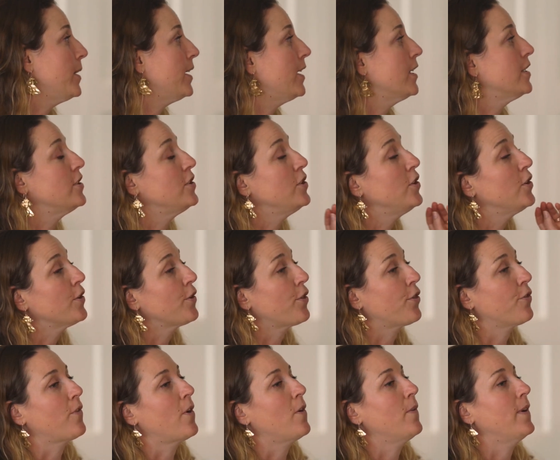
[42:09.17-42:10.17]
because you're
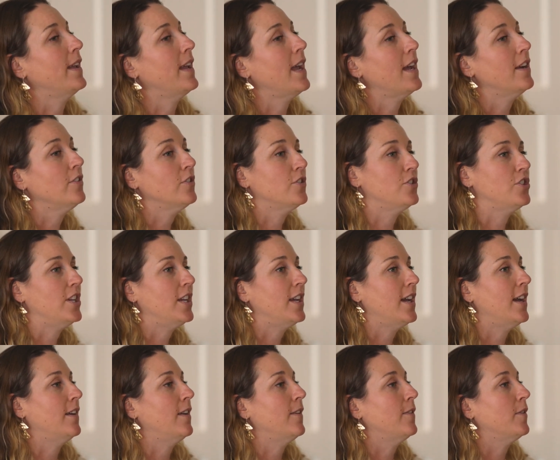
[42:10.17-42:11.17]
throwing
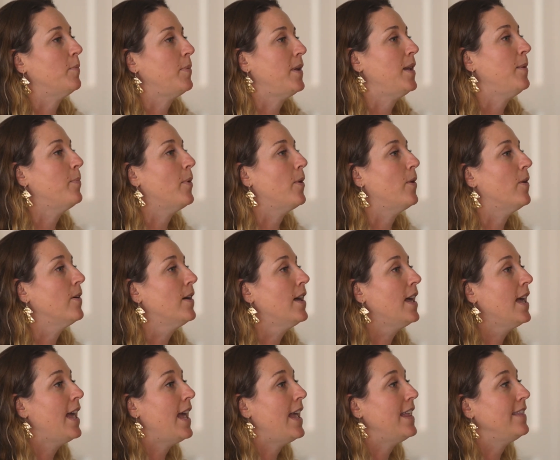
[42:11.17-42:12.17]
energy at other people